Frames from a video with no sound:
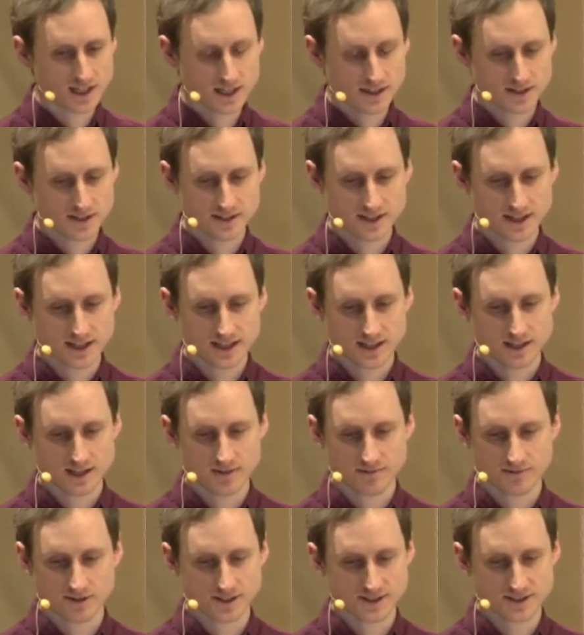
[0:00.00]
The daily
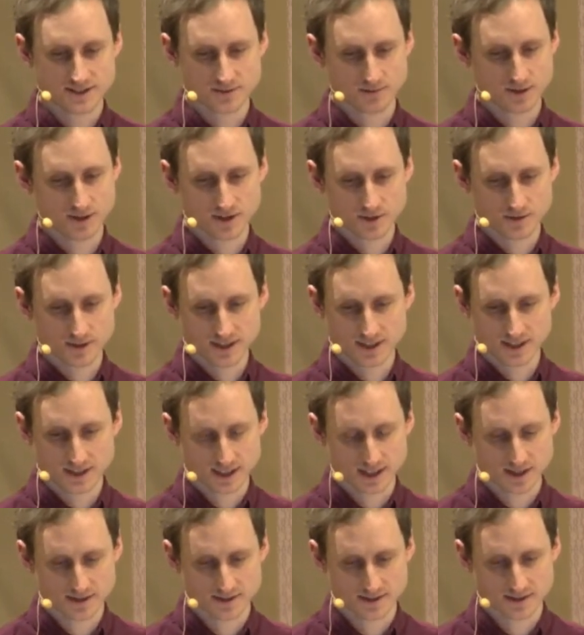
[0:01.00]
average is about
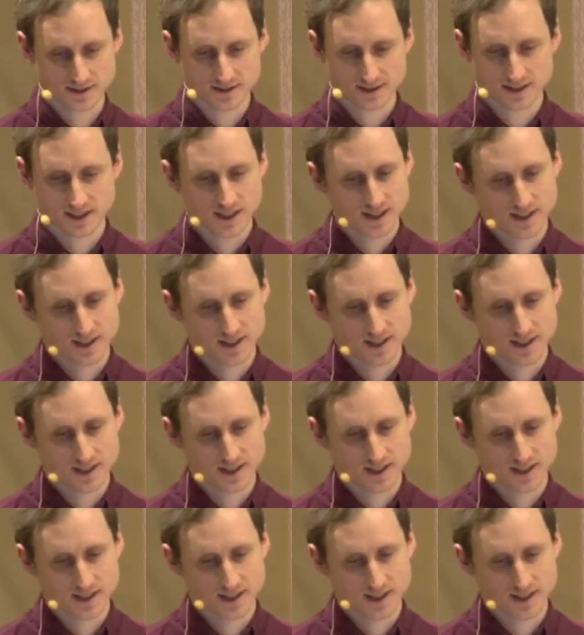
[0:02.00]
20,000.